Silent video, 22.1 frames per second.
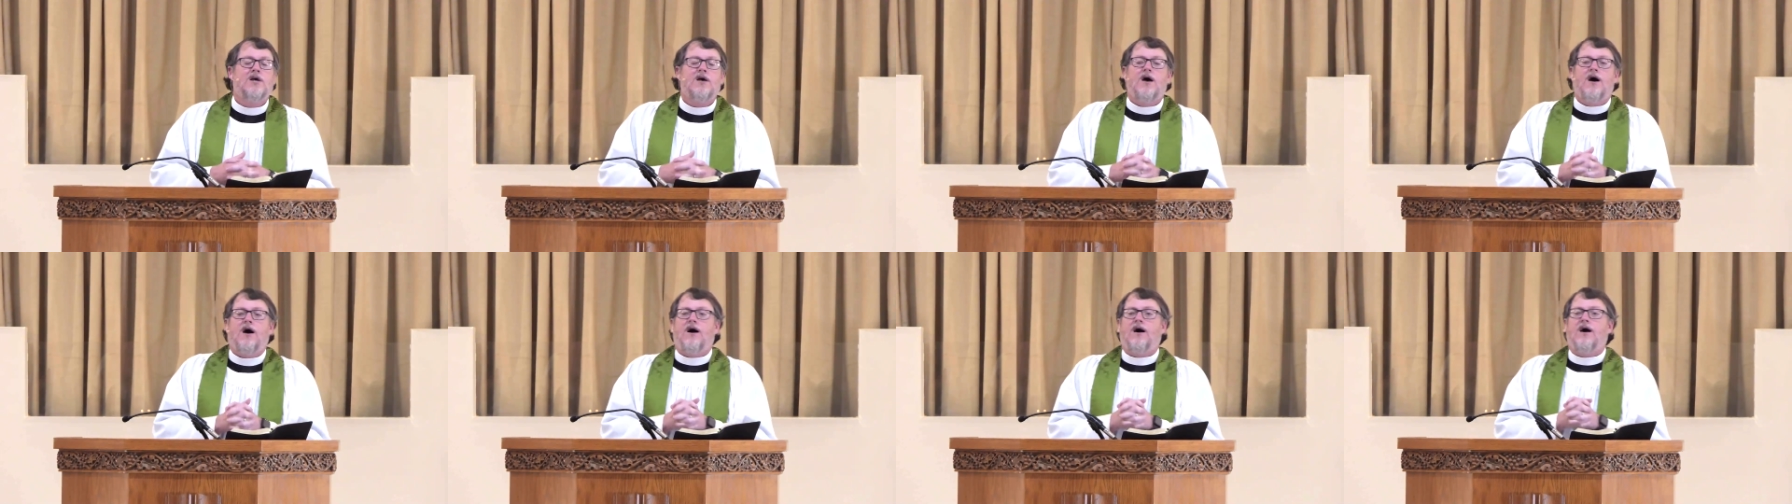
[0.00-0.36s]

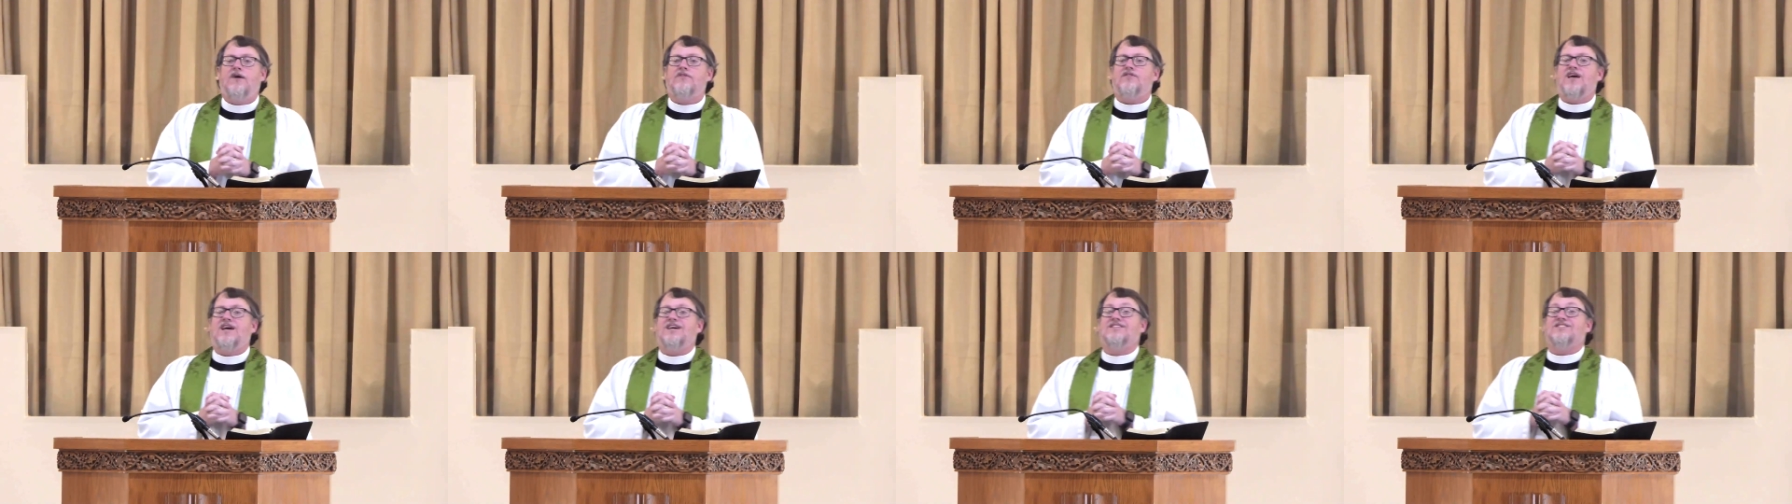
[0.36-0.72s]
uh,
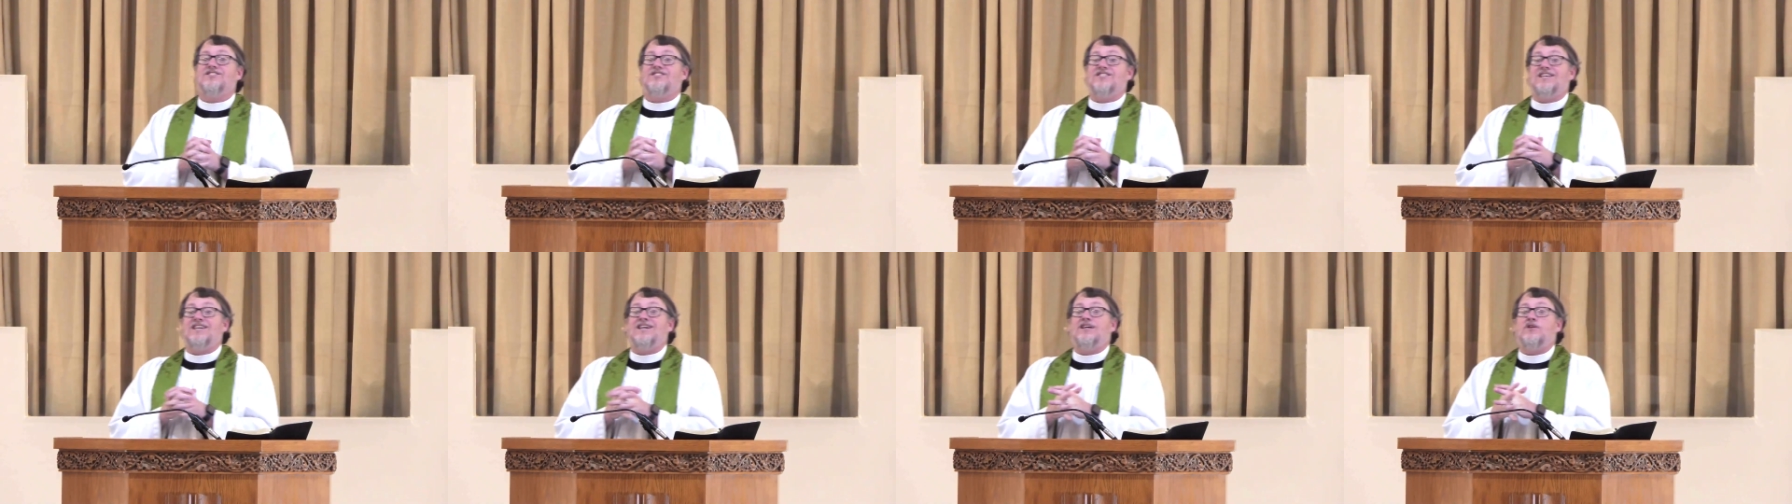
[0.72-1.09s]
they had
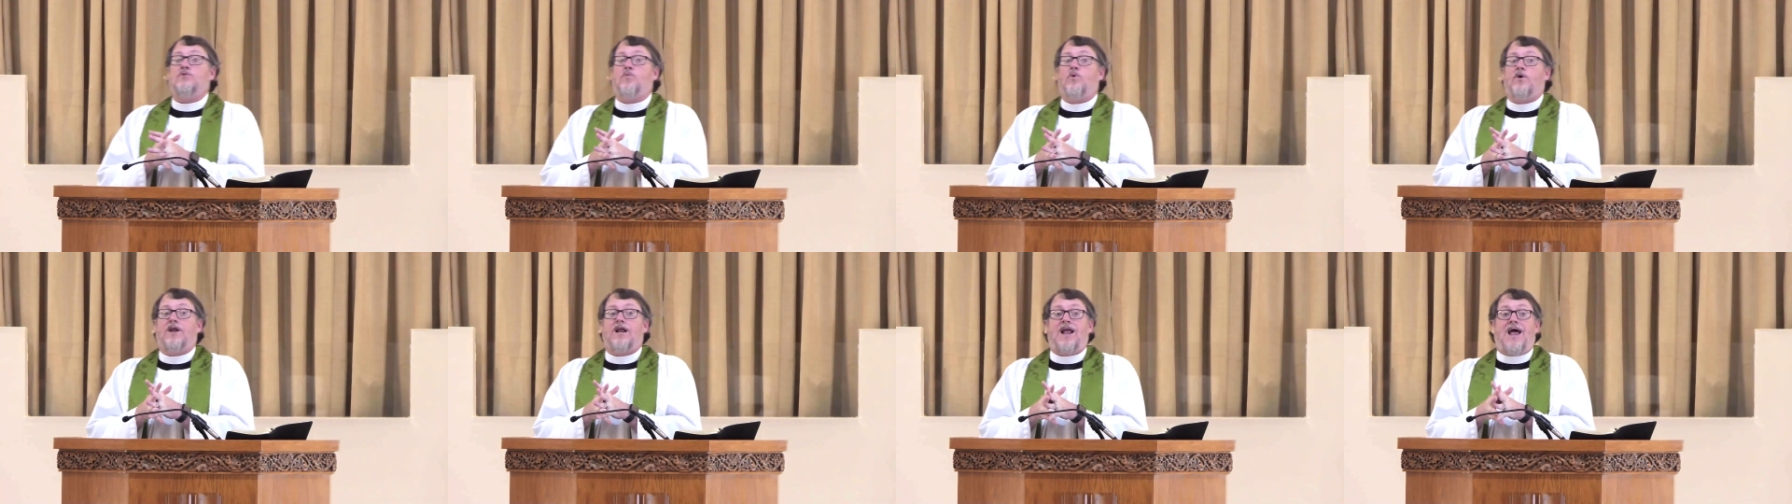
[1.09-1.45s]
seen
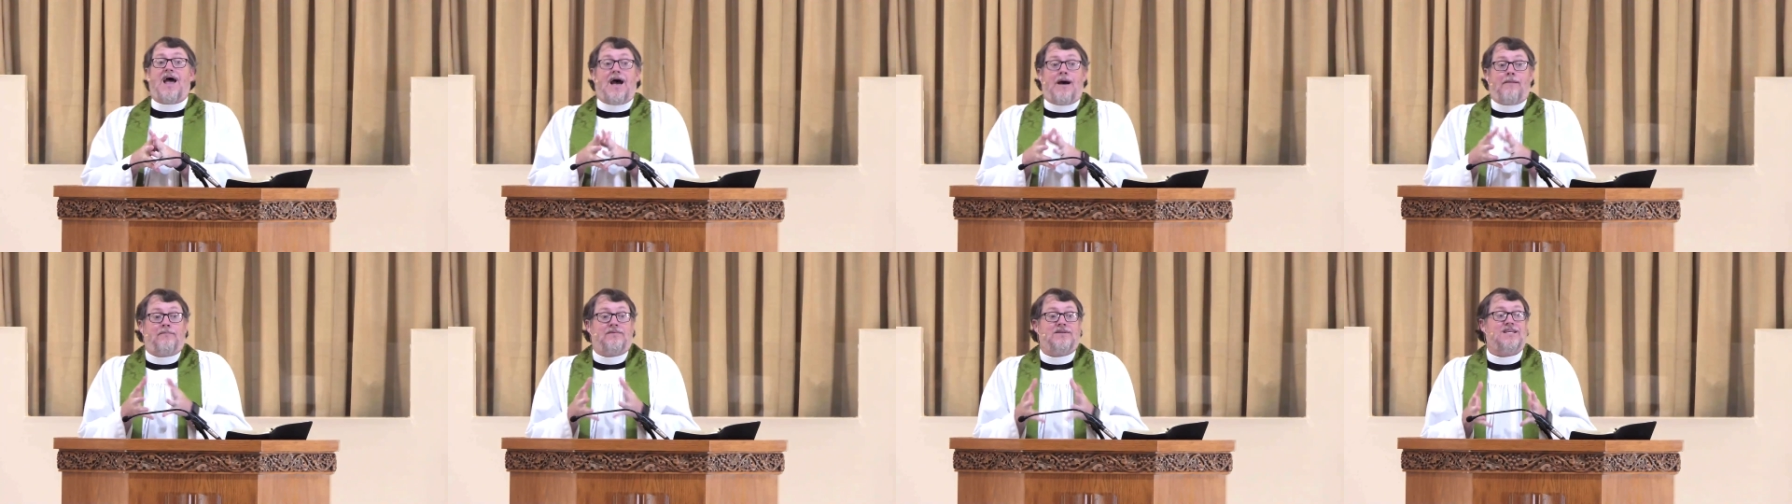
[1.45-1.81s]
what had
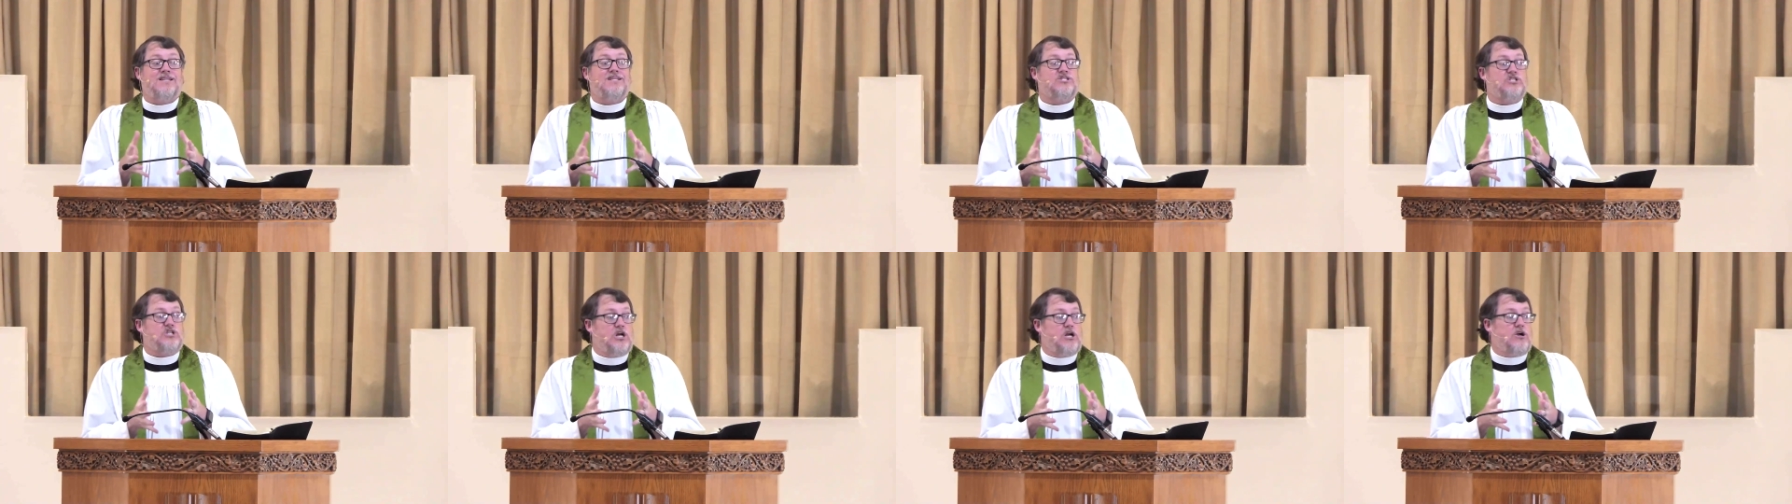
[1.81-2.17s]
happened at
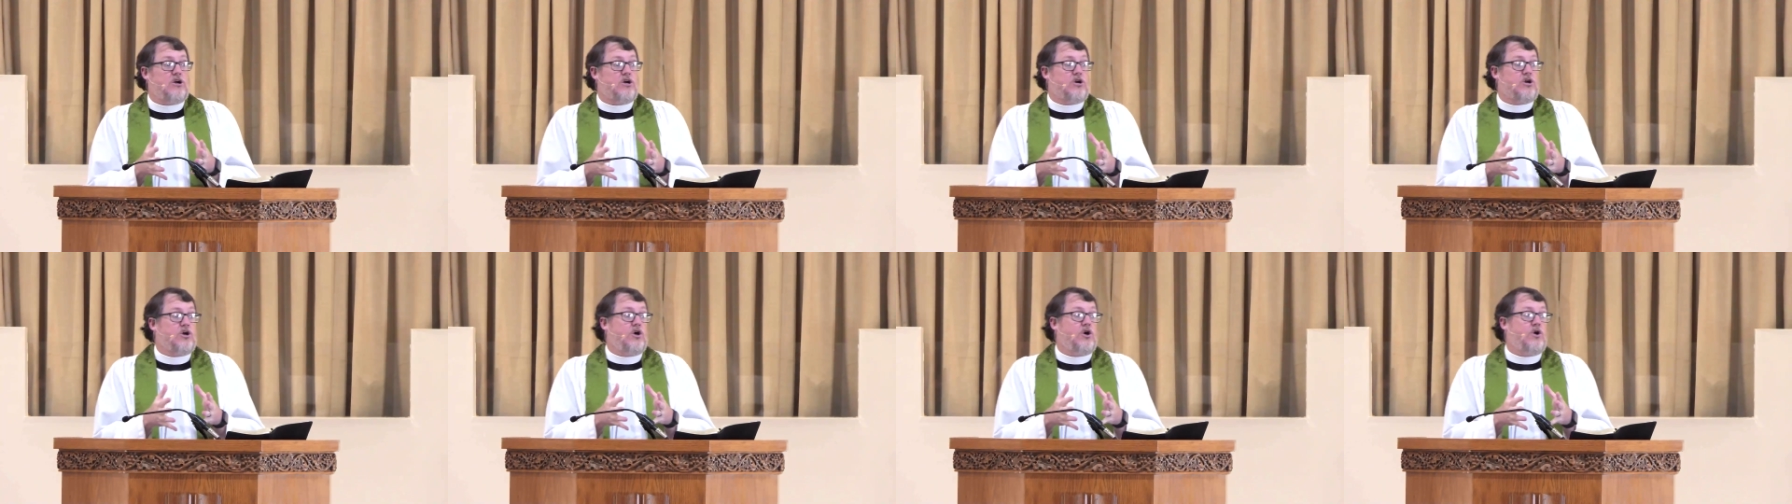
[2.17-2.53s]

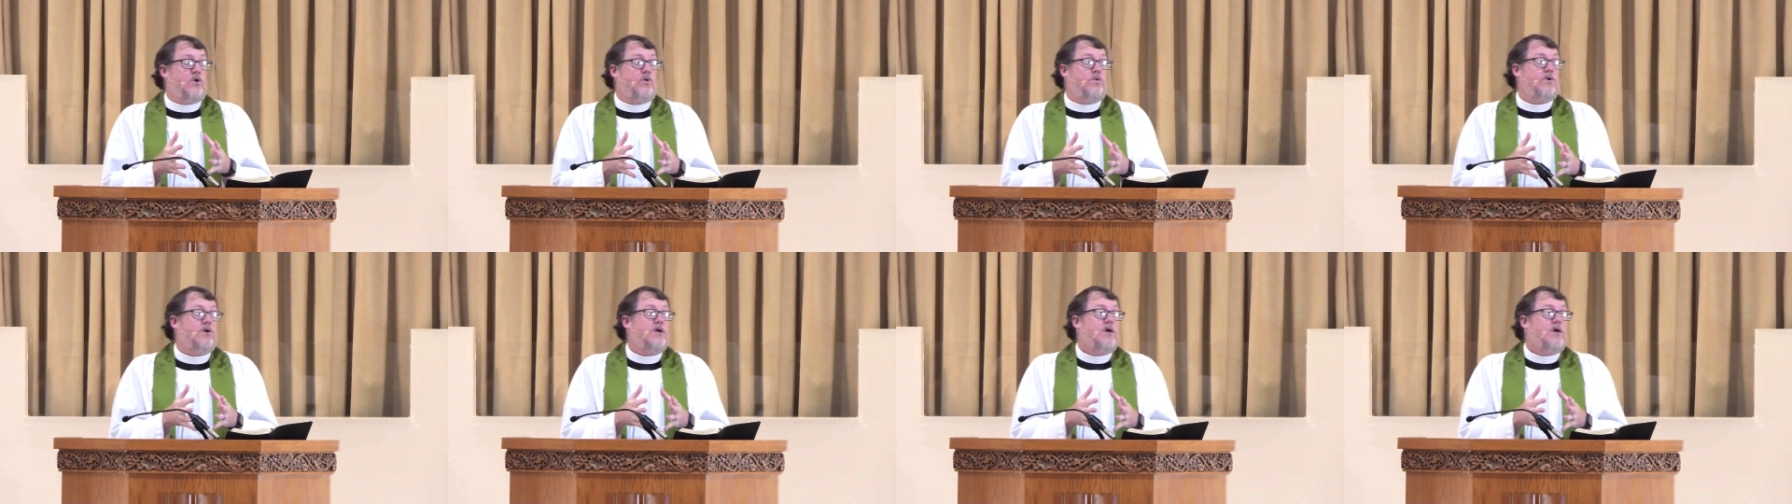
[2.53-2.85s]
Jericho,